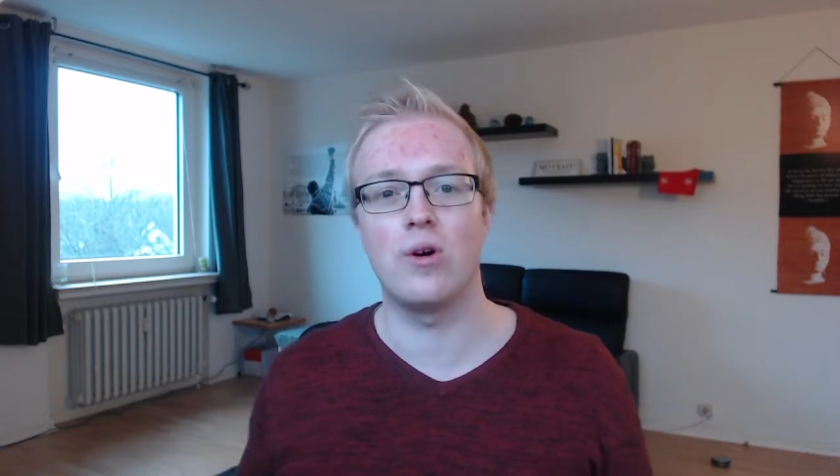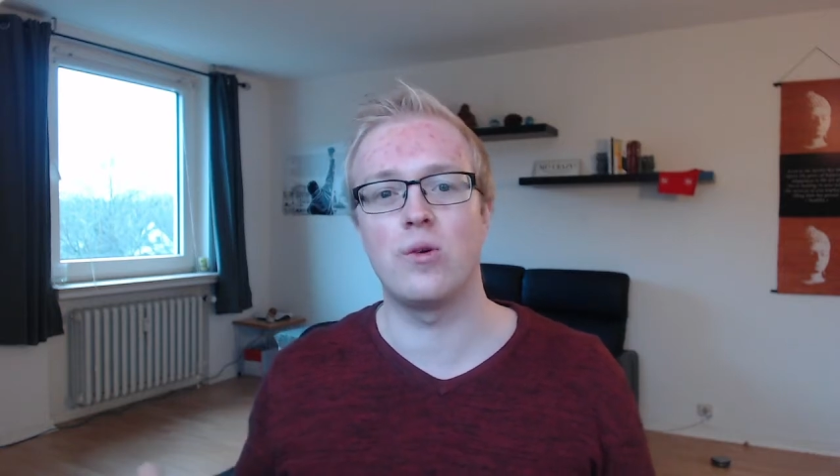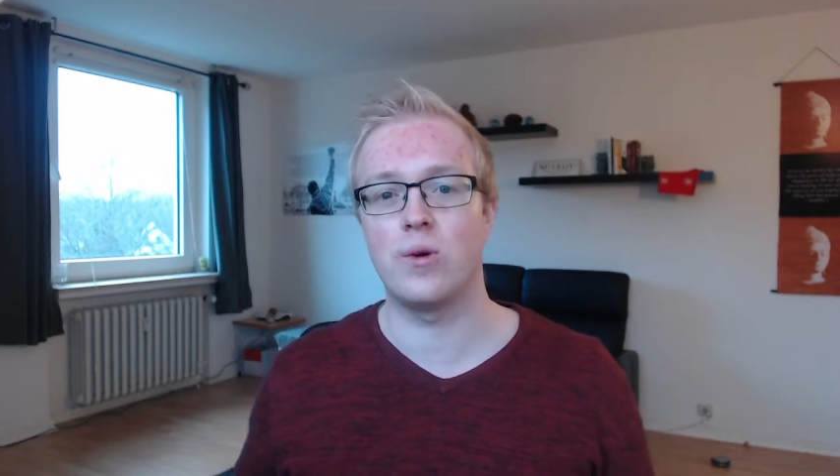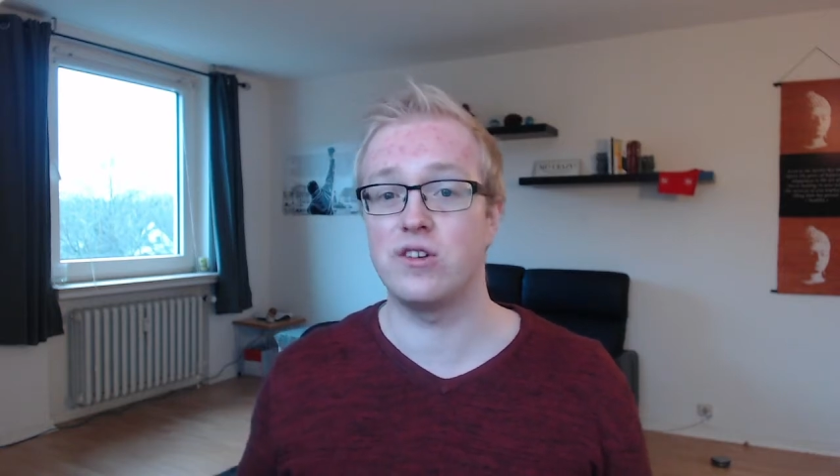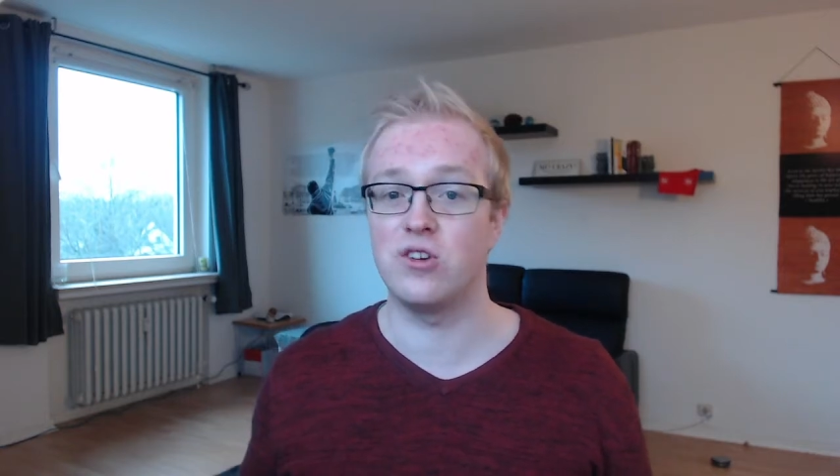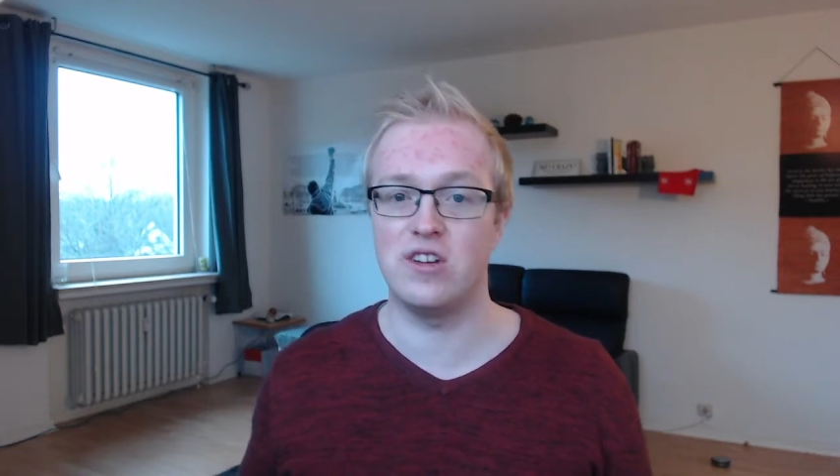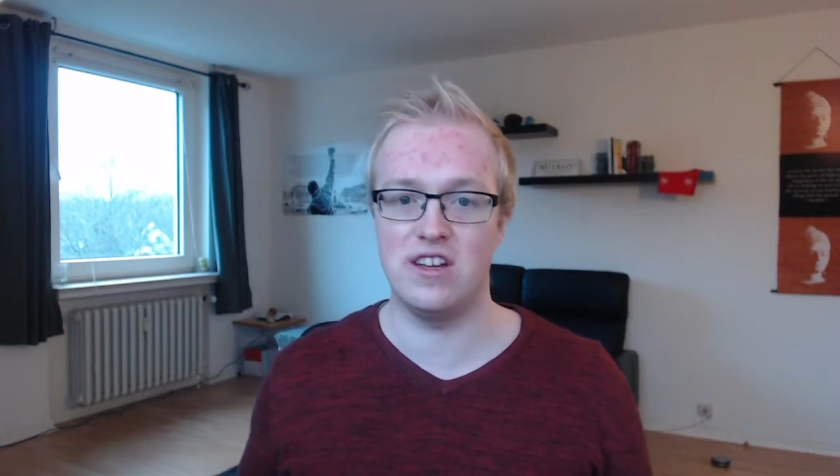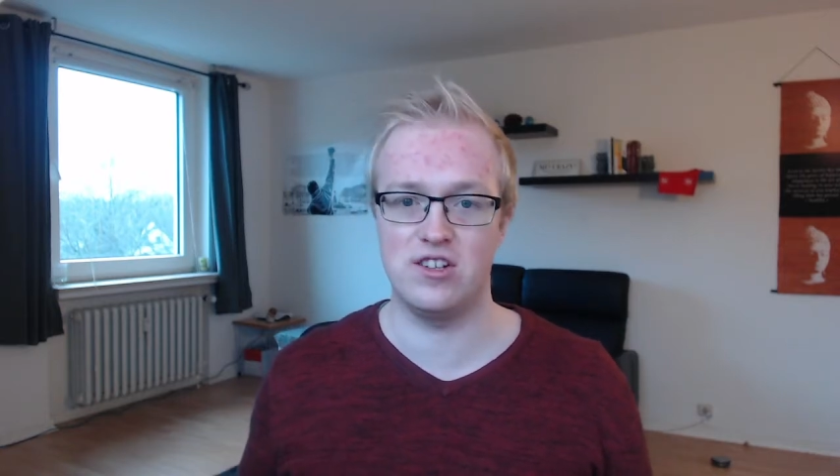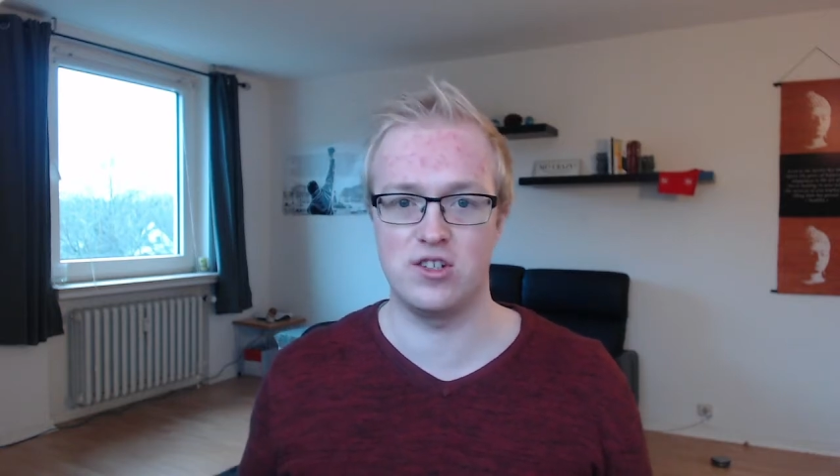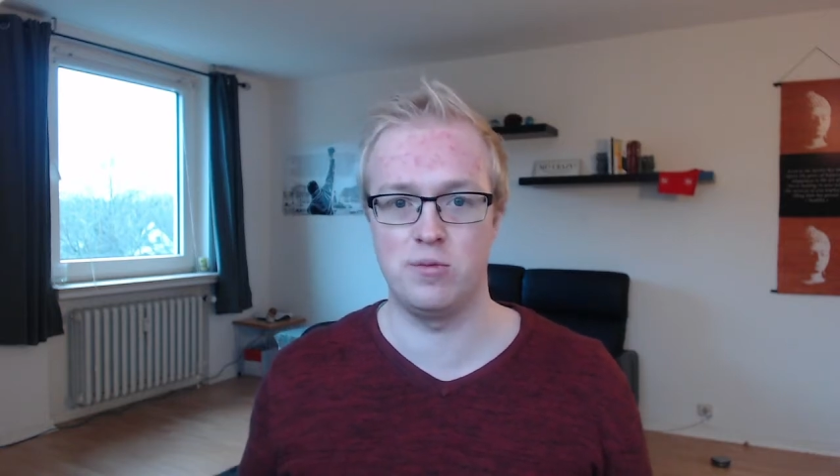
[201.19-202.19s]
what your day
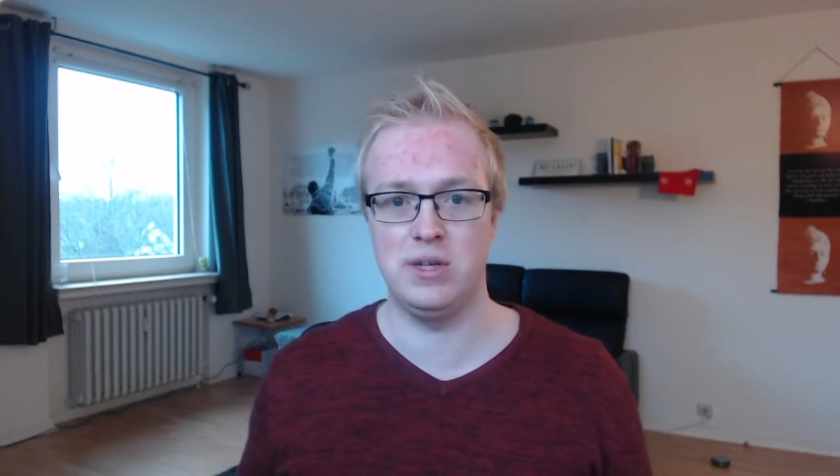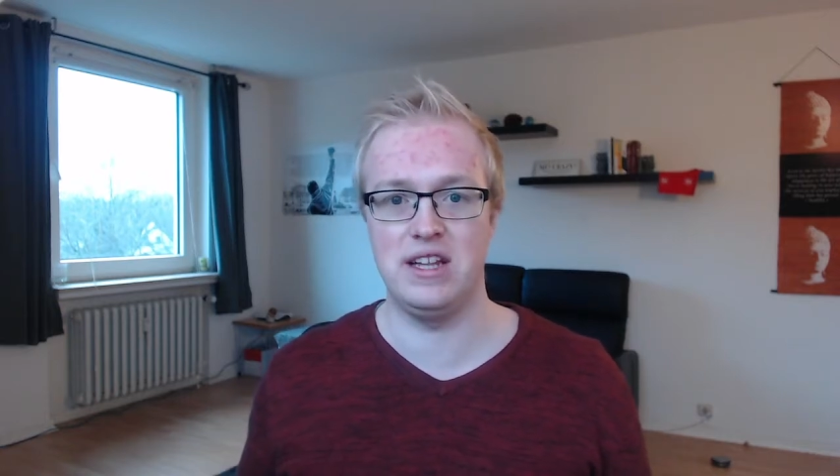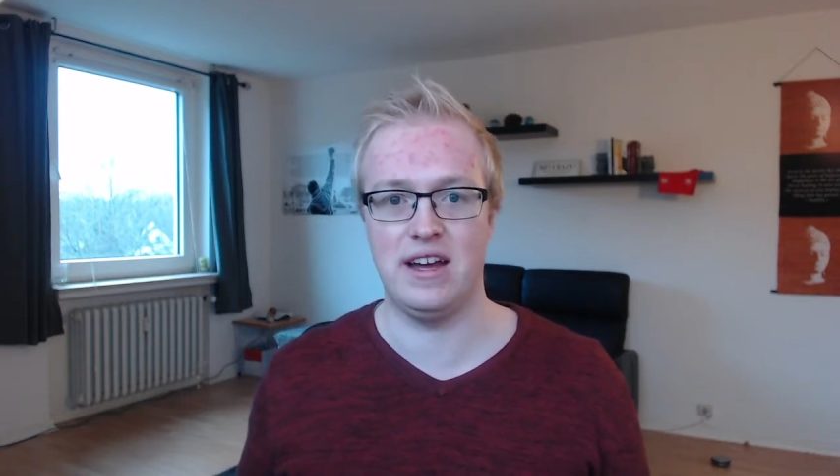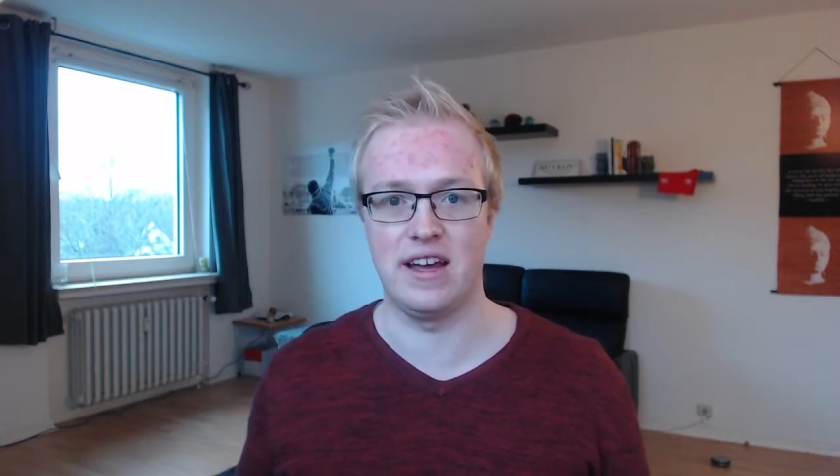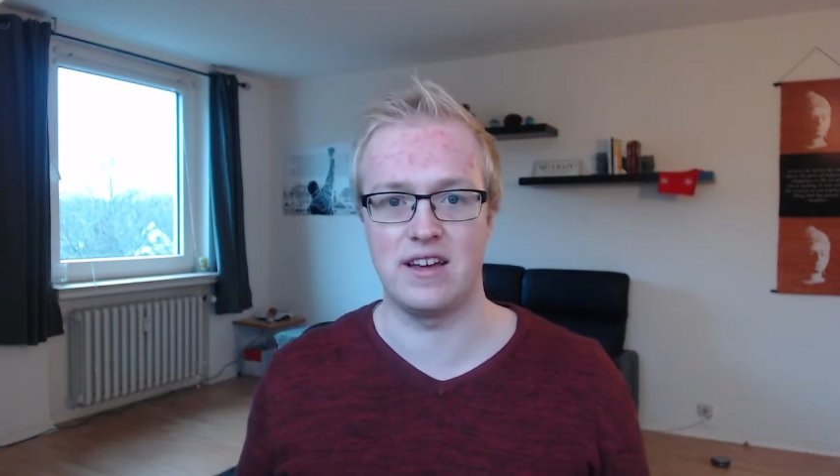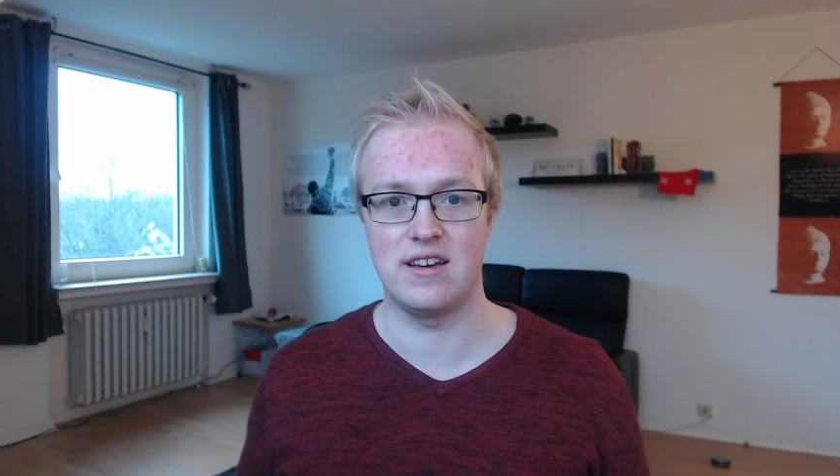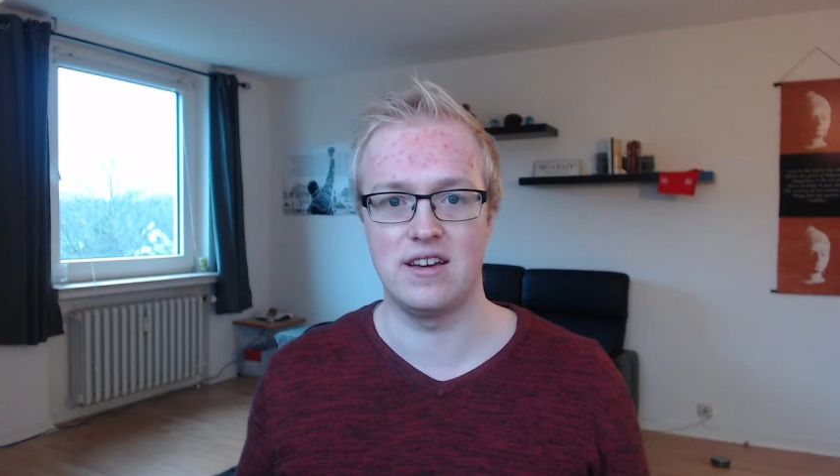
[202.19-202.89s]
should be like.